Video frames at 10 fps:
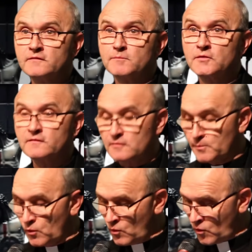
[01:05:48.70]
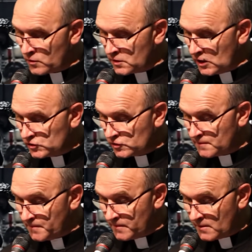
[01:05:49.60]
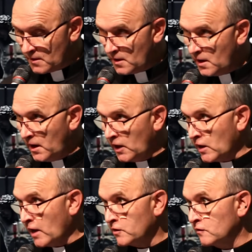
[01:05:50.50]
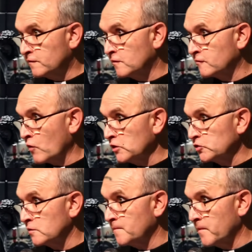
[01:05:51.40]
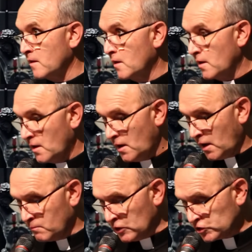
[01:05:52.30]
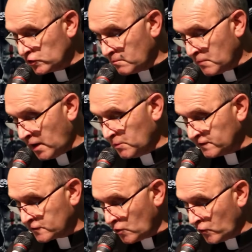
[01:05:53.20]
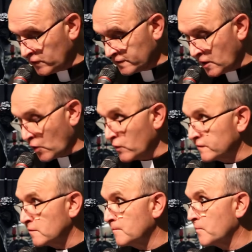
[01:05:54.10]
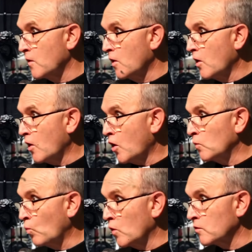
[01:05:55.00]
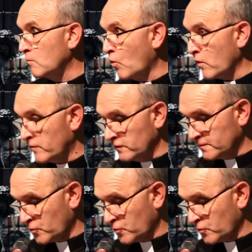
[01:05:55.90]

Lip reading: their screams weaker, but the battle was not over. Father Bishop wrote later, "We are close, but the enemy is cunning. Easter